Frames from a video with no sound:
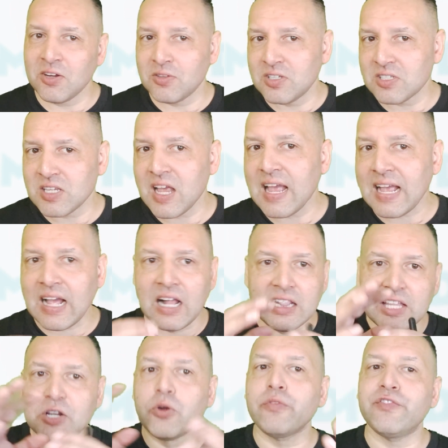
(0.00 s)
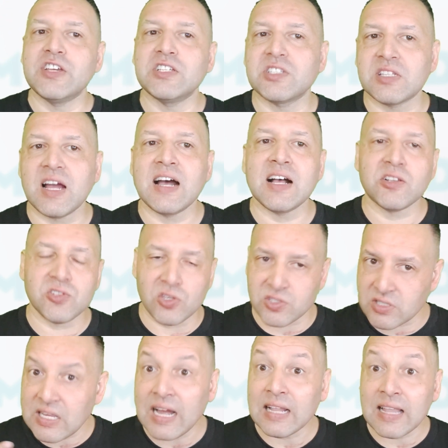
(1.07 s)
these calligraphy styles or
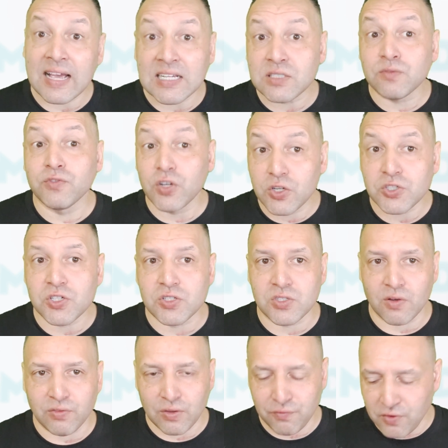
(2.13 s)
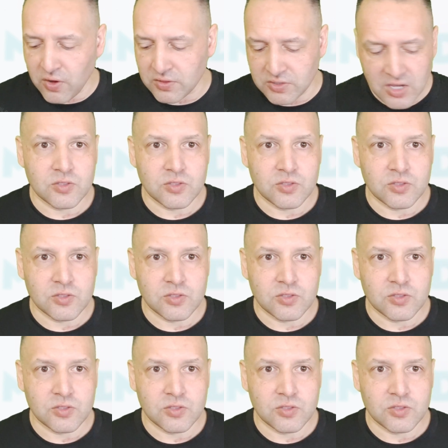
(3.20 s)
stylized versions of the font.